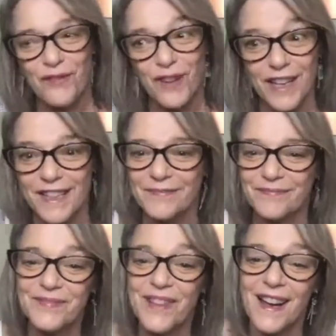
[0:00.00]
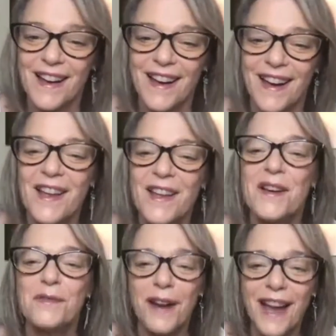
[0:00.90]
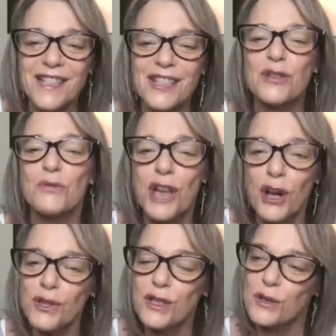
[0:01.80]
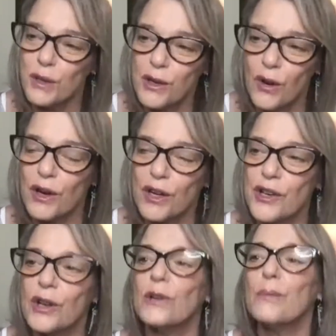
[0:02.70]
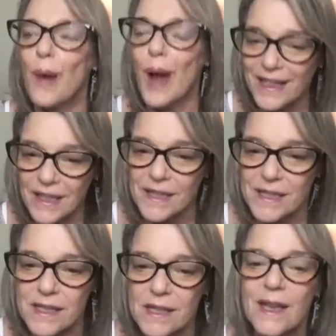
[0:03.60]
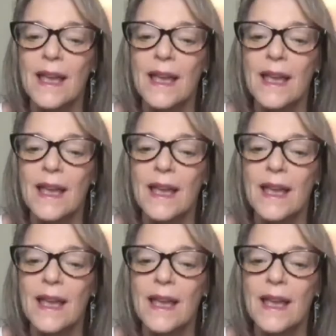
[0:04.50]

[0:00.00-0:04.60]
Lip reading: Funny. Right? So notice where you are in your own practice.